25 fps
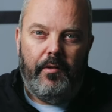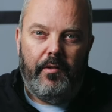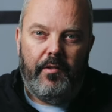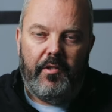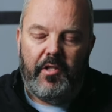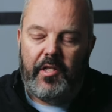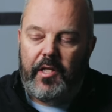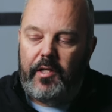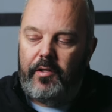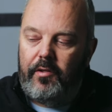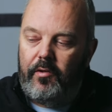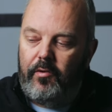
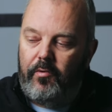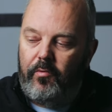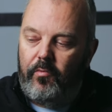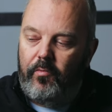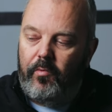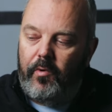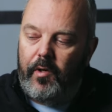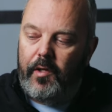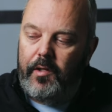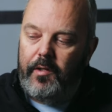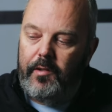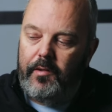channel
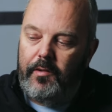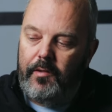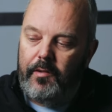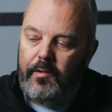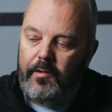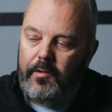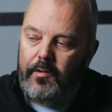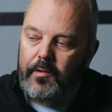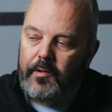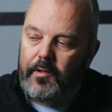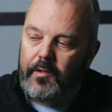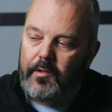1.
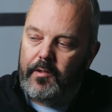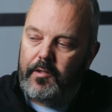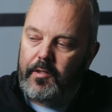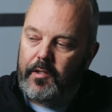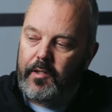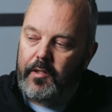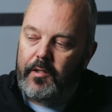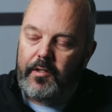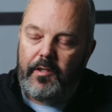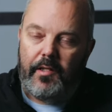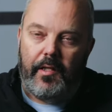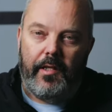You can
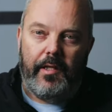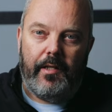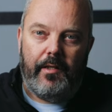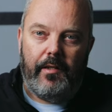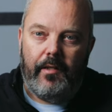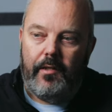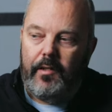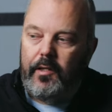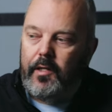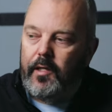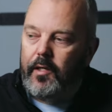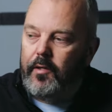see it's
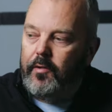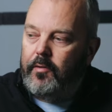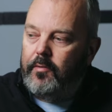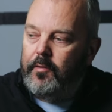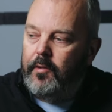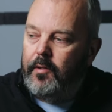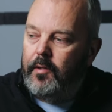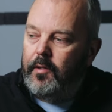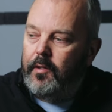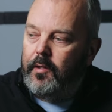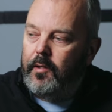selected now.